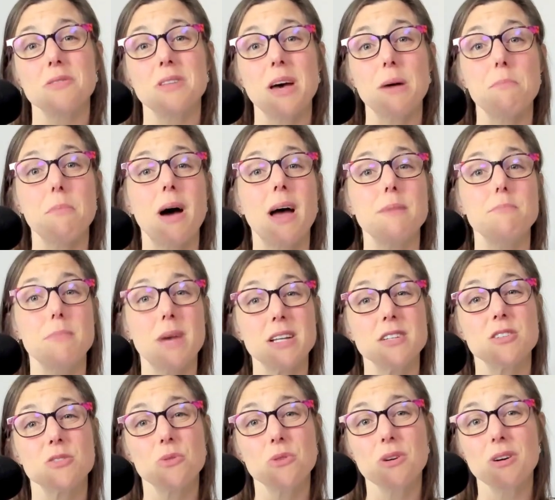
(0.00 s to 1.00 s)
that my
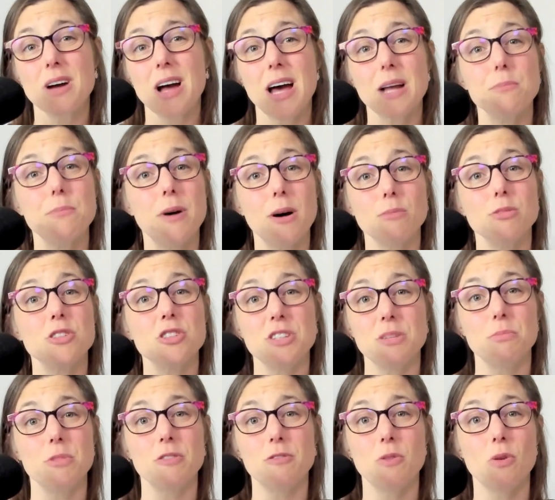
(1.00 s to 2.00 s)
mentor had published
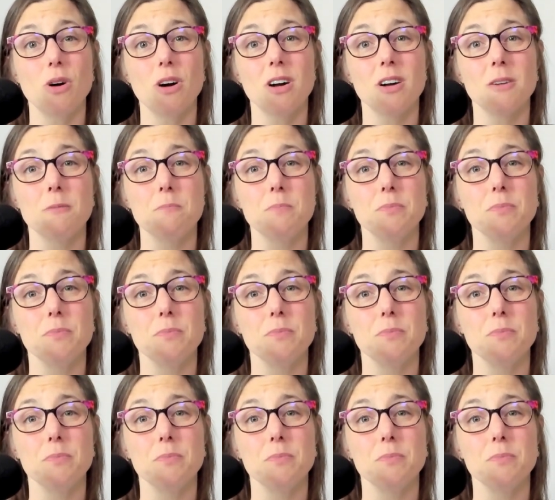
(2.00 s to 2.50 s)
in before.